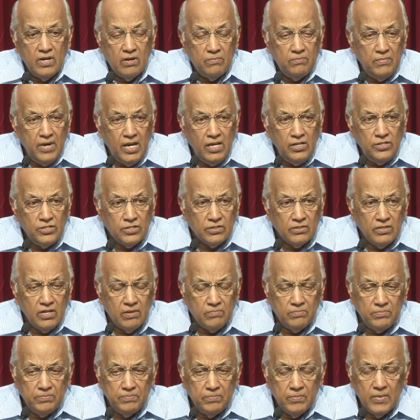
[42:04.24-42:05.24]
a manger. They're
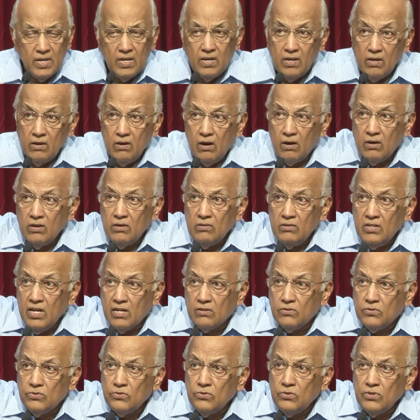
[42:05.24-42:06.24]

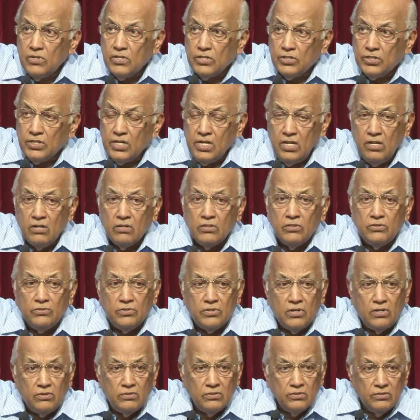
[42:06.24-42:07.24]
rulers sitting on
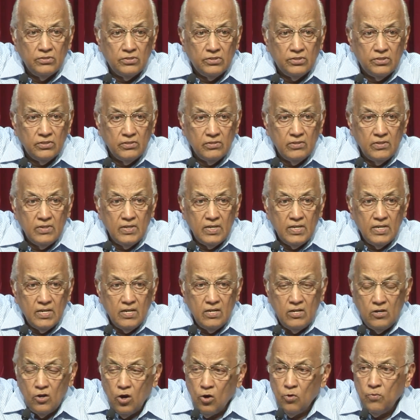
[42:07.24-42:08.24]
thrones.
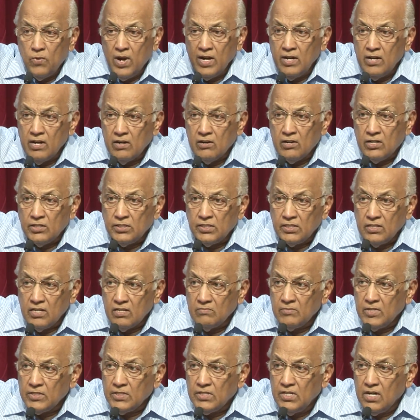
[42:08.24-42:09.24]
No wonder
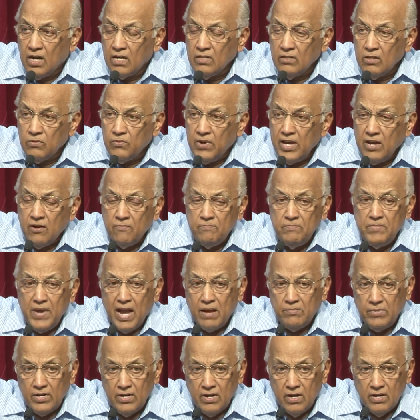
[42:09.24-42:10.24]
Christendom has gone the way of
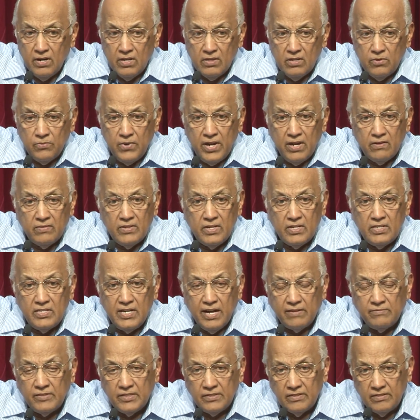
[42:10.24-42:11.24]
Babylon and the way of the
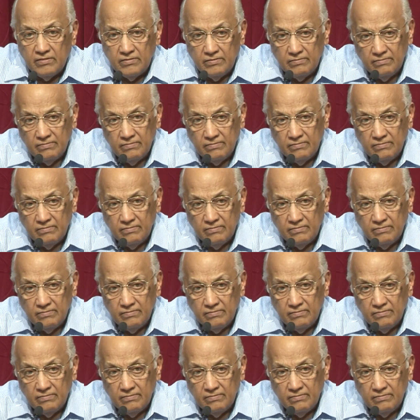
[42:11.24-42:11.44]
devil.